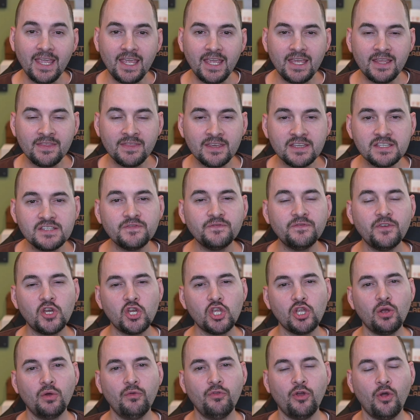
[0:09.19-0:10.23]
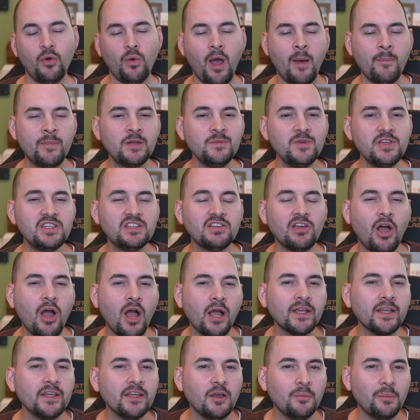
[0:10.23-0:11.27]
In this video, though, I'm going to be
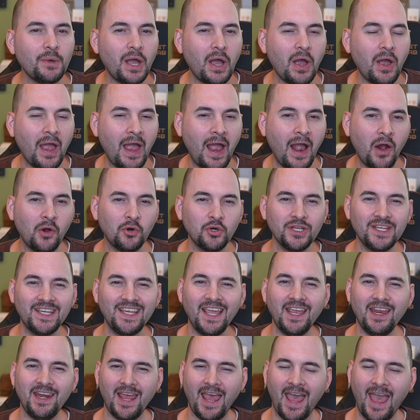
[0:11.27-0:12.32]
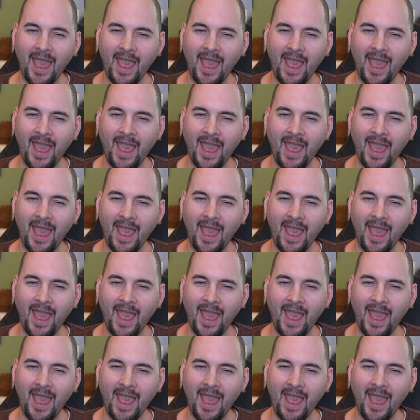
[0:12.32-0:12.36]
talking about how to gain